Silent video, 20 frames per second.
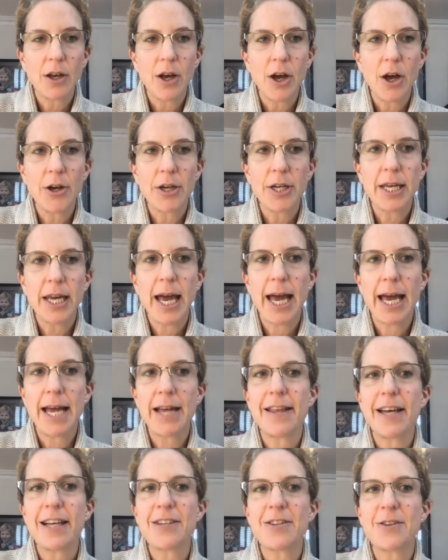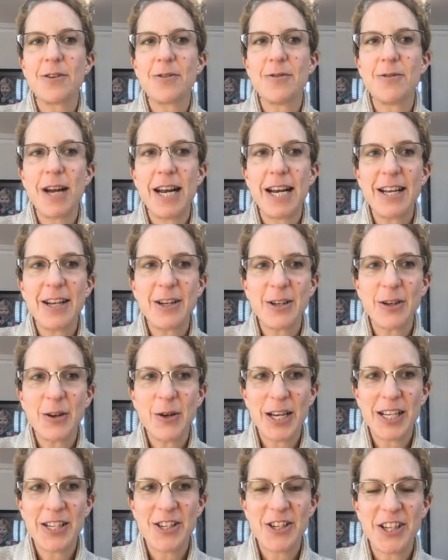Okay, that's a really good
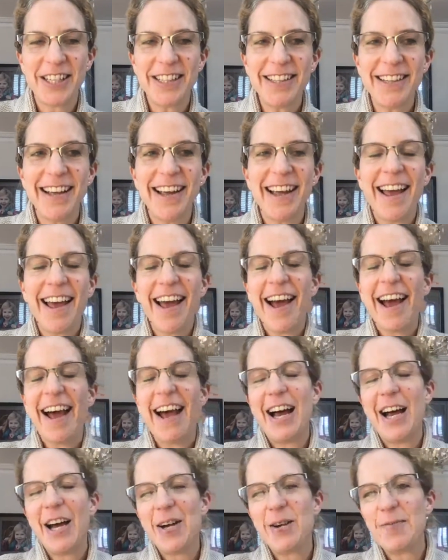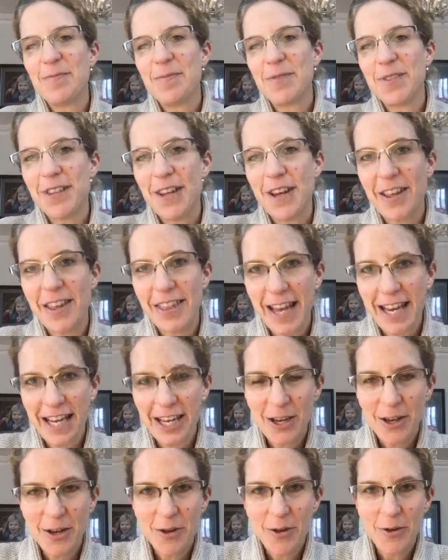question. So
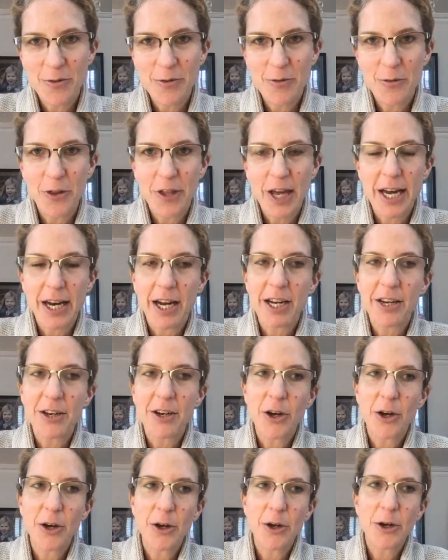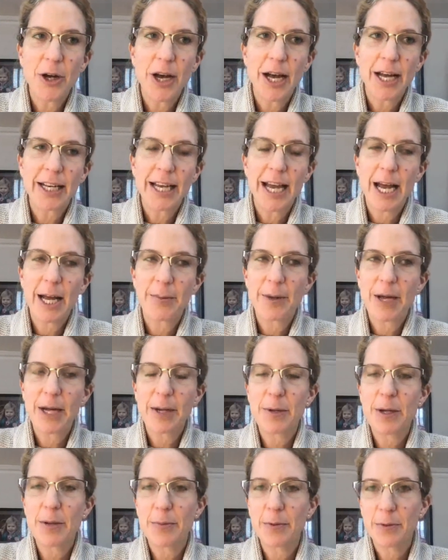thank you for that. I know it can make
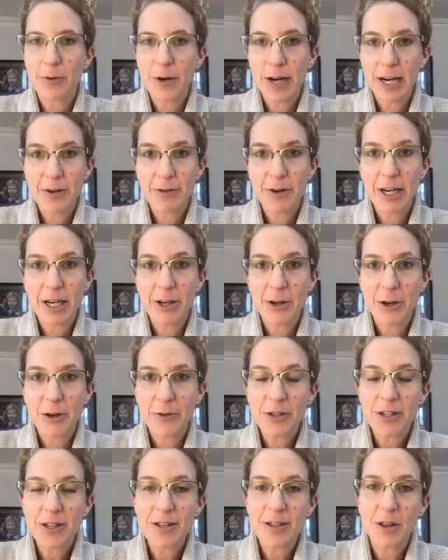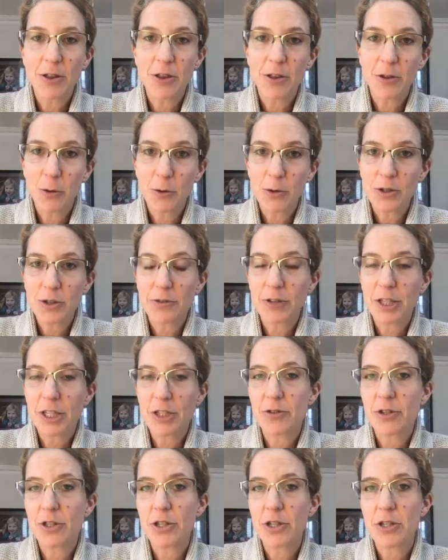people really, really nervous, the thought of
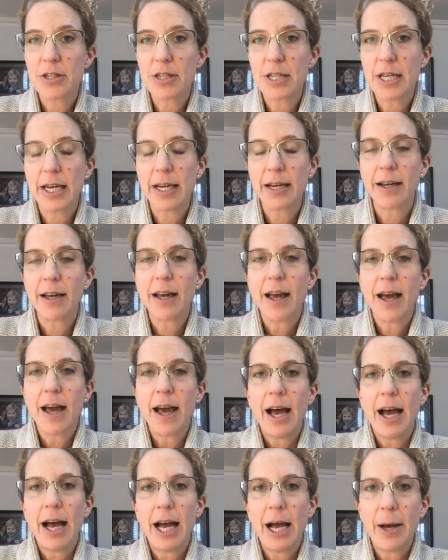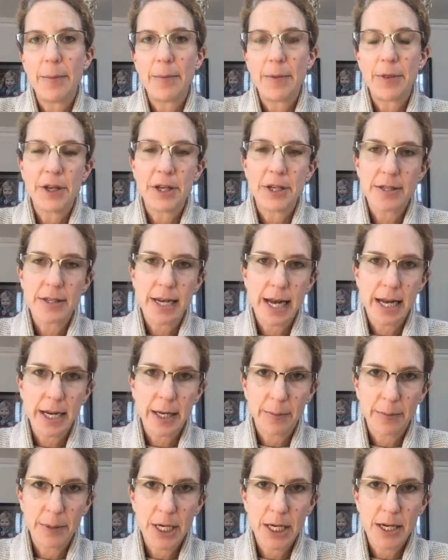introducing things
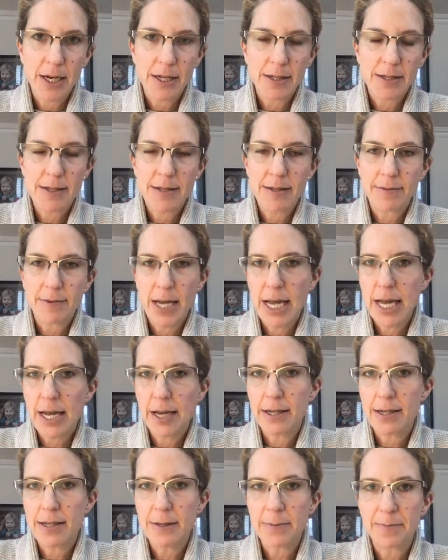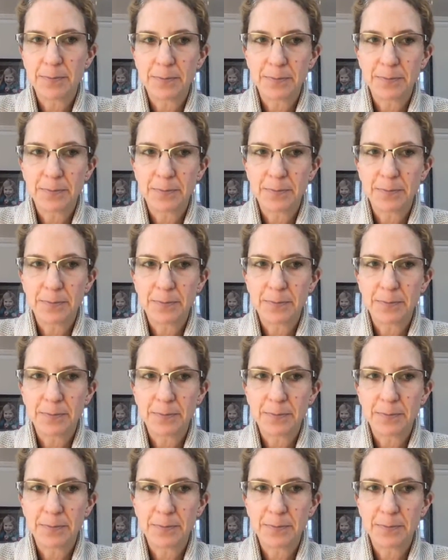like peanuts, eggs,